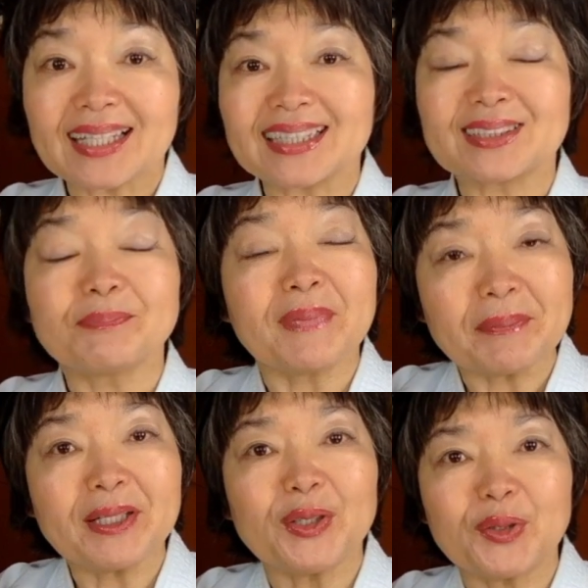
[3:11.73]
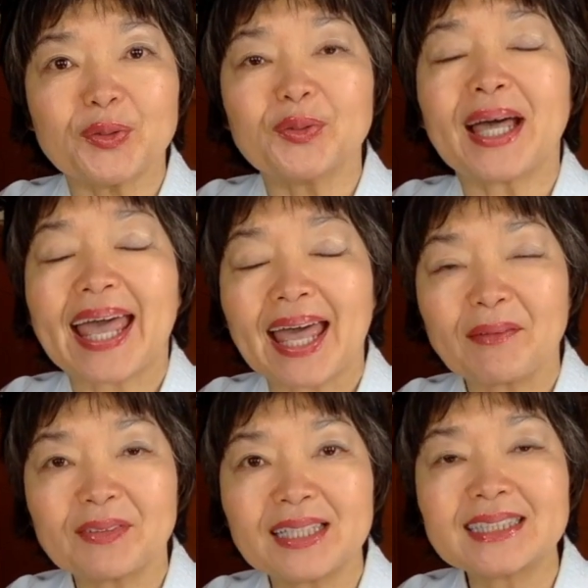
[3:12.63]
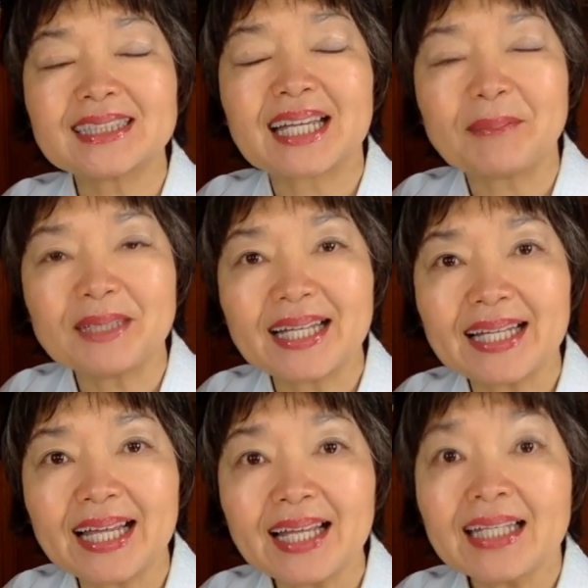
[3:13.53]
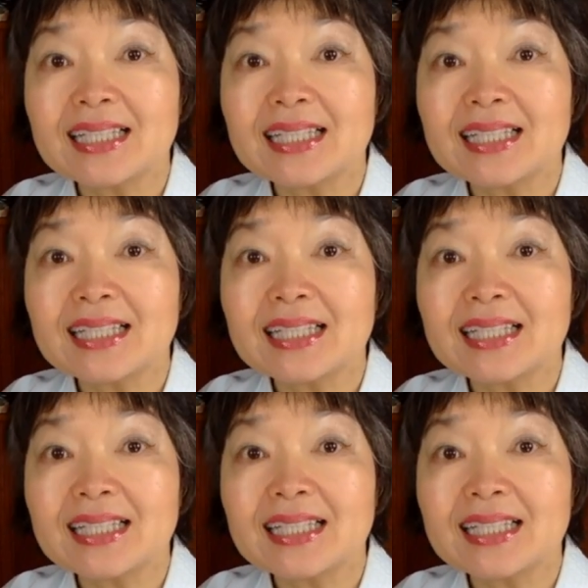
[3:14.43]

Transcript: It's maybe you have this Kamidana